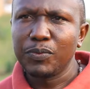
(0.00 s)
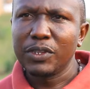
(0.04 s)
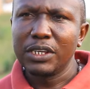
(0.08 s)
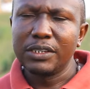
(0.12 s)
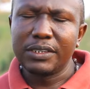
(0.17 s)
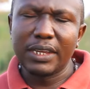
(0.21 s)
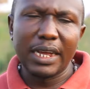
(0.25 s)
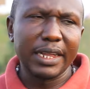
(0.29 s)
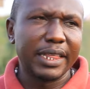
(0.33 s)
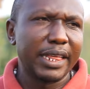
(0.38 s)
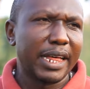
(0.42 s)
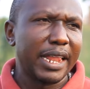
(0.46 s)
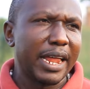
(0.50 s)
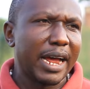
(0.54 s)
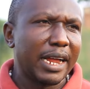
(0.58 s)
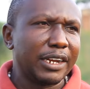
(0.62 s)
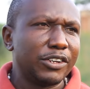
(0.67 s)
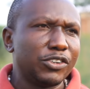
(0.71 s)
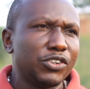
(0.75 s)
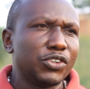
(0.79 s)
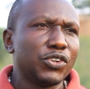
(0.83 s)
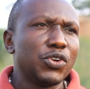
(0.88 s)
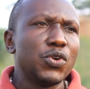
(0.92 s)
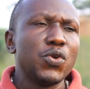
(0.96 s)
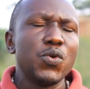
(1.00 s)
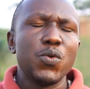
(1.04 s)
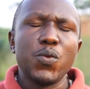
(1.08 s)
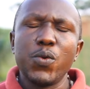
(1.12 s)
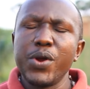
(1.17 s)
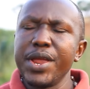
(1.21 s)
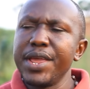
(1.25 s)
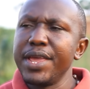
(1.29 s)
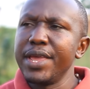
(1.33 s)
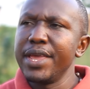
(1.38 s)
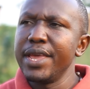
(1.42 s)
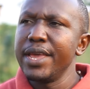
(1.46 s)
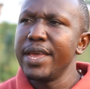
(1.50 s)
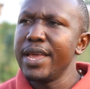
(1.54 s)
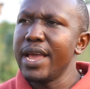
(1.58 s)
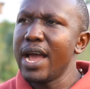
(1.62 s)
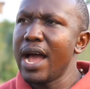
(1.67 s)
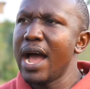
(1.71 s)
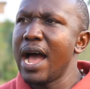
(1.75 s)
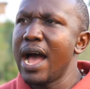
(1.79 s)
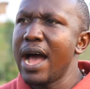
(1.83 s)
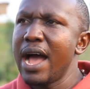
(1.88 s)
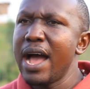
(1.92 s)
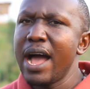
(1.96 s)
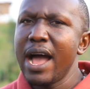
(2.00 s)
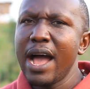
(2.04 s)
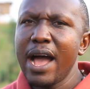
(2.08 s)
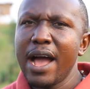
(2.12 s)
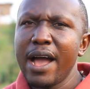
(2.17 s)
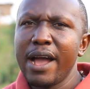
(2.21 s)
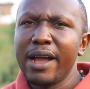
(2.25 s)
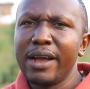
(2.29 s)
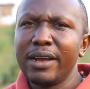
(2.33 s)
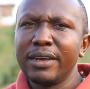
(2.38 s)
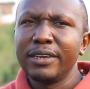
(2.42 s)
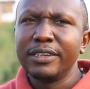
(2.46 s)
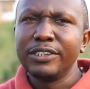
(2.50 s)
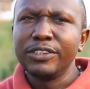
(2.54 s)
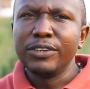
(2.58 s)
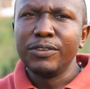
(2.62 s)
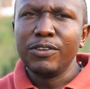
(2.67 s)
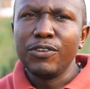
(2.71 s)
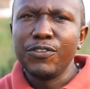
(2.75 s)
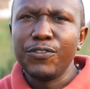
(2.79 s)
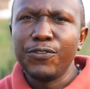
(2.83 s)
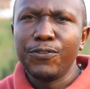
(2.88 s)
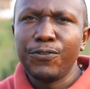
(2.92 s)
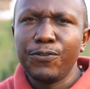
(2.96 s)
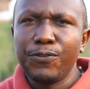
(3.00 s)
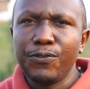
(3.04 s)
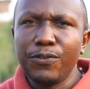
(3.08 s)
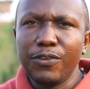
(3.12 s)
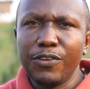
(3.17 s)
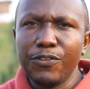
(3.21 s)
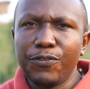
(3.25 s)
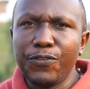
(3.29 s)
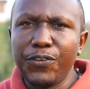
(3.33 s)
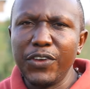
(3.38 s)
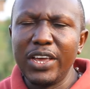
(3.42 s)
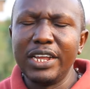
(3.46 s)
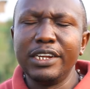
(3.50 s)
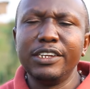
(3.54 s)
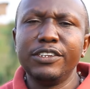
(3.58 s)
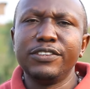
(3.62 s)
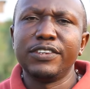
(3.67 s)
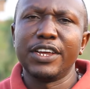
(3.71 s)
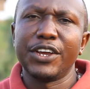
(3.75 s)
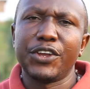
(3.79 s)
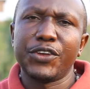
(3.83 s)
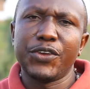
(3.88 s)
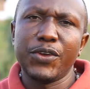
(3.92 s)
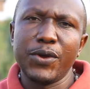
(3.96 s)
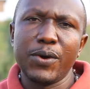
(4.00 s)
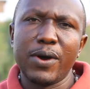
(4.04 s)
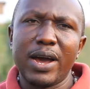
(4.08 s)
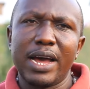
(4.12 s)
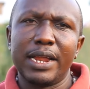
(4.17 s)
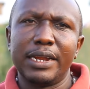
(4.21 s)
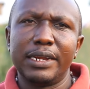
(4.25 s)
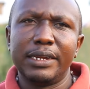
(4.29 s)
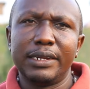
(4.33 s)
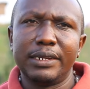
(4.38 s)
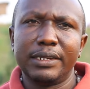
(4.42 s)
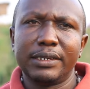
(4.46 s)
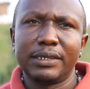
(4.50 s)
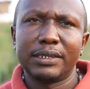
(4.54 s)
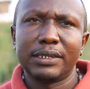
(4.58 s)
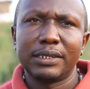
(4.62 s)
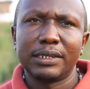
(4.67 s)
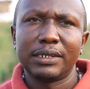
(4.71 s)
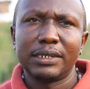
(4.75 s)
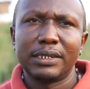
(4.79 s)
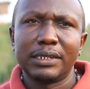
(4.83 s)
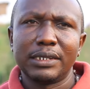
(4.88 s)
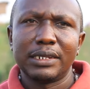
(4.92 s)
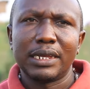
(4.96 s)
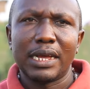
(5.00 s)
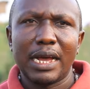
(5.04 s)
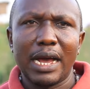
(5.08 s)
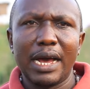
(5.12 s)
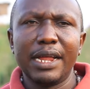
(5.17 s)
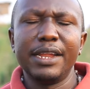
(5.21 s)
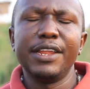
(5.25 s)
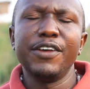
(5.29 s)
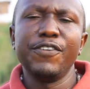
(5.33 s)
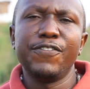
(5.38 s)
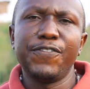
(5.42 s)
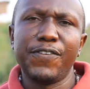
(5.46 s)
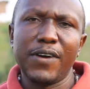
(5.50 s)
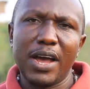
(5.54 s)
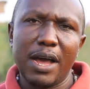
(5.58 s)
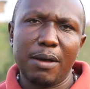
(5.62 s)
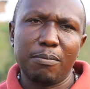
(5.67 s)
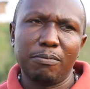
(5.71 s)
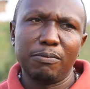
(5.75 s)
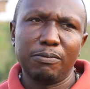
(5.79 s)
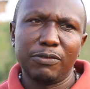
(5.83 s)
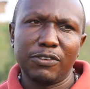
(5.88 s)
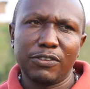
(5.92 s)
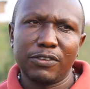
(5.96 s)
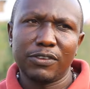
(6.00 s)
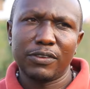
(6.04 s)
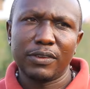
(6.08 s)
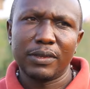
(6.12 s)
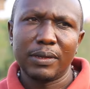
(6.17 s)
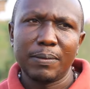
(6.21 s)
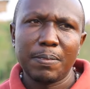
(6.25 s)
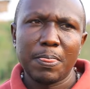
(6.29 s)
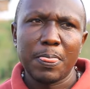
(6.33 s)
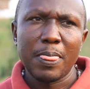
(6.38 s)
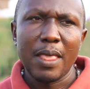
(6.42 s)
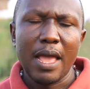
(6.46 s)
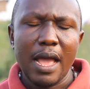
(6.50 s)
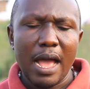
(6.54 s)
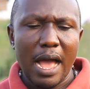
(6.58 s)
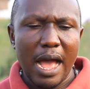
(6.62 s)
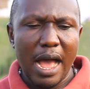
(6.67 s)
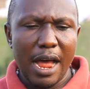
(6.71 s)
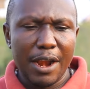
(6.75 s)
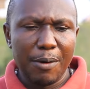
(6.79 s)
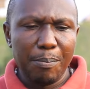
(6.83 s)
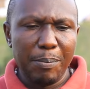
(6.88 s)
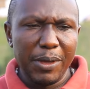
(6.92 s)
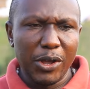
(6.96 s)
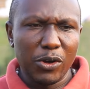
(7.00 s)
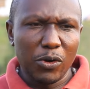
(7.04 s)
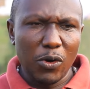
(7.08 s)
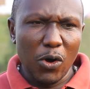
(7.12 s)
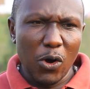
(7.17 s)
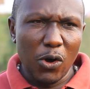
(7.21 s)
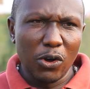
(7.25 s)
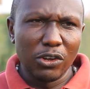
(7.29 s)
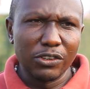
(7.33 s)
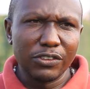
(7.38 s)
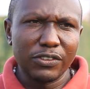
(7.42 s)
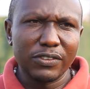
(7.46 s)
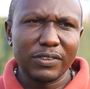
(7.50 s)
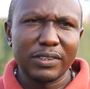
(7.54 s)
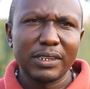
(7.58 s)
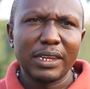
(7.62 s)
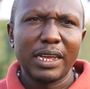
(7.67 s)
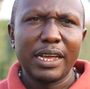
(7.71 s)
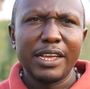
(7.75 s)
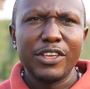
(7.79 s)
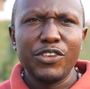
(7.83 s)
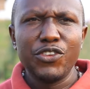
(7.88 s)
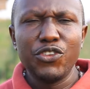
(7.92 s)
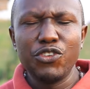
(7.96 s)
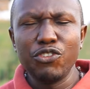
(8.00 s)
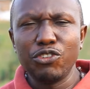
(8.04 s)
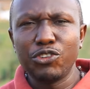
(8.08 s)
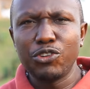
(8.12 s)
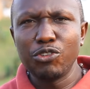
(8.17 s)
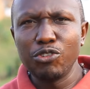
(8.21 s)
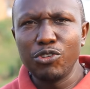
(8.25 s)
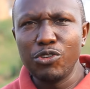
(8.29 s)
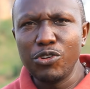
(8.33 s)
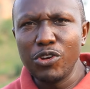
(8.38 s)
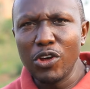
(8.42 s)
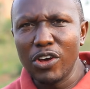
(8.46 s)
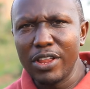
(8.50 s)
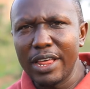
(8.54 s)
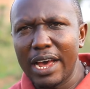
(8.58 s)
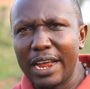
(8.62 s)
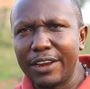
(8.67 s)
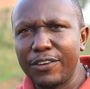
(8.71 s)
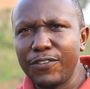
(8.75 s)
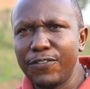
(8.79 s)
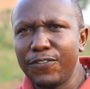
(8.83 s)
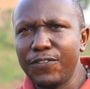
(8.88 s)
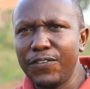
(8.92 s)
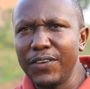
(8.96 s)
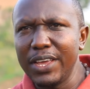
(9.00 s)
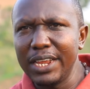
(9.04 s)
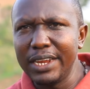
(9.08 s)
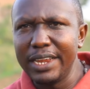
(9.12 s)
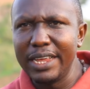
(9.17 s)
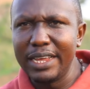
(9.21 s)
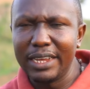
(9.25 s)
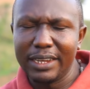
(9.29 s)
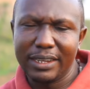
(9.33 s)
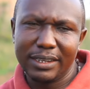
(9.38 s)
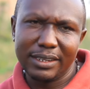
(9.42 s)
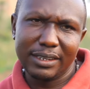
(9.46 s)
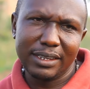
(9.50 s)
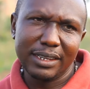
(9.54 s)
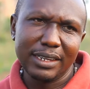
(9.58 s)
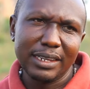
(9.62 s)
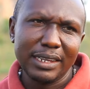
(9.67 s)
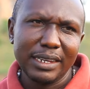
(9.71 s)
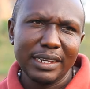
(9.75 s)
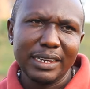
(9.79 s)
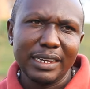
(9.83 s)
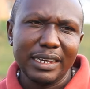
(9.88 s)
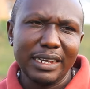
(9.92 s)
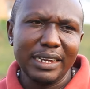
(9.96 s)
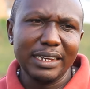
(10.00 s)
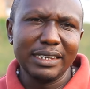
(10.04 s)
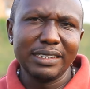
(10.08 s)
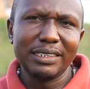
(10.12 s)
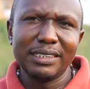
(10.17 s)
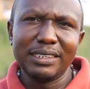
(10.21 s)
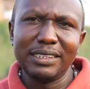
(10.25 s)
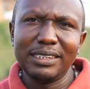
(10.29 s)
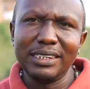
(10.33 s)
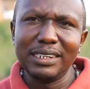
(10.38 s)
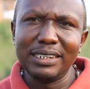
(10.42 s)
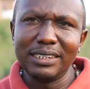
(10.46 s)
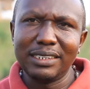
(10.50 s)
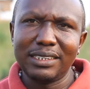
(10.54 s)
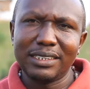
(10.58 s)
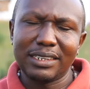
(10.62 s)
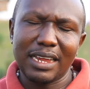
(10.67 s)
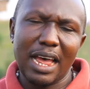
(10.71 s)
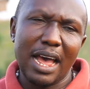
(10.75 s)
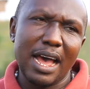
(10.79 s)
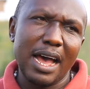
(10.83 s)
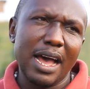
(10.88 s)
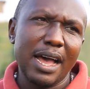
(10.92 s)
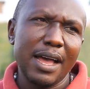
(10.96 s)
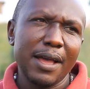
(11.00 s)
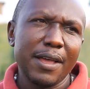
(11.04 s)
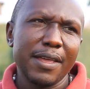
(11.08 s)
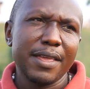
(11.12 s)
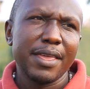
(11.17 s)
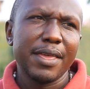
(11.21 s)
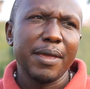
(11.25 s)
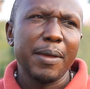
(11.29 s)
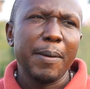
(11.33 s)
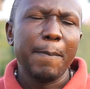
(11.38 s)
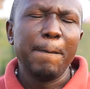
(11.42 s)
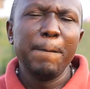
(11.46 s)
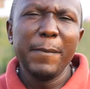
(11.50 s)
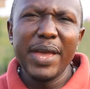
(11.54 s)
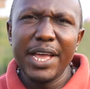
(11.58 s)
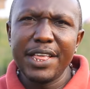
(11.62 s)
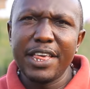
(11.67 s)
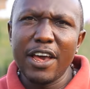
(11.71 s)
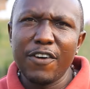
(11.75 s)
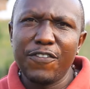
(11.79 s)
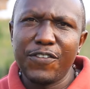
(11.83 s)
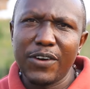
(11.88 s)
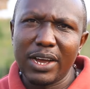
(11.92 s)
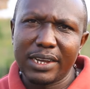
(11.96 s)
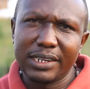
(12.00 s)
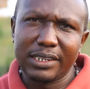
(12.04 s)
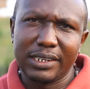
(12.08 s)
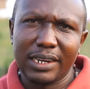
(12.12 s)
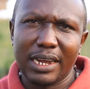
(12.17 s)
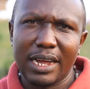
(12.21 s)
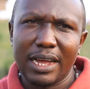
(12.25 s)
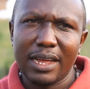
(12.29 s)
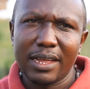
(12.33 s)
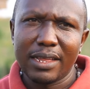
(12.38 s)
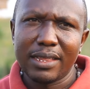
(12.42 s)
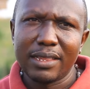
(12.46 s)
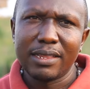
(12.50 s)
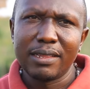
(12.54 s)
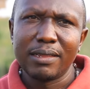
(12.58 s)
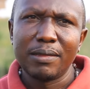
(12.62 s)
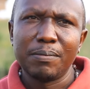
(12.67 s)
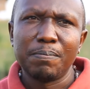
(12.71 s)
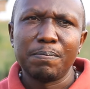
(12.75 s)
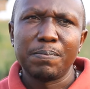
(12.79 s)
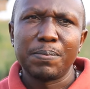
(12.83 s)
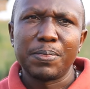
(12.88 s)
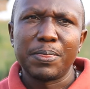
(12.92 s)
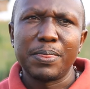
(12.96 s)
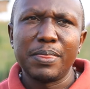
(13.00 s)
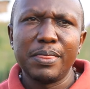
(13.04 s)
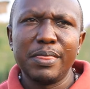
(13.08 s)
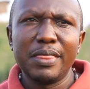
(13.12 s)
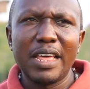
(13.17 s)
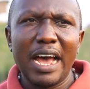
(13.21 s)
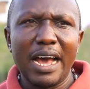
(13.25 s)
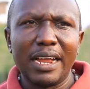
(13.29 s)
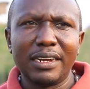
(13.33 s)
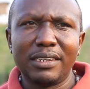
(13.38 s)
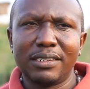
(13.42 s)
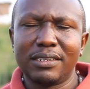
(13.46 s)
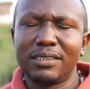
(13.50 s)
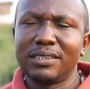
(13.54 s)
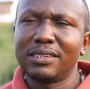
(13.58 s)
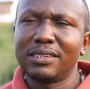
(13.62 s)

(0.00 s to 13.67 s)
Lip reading: such that we are feed secured at the farms. And because you should know that feeding is this major factor that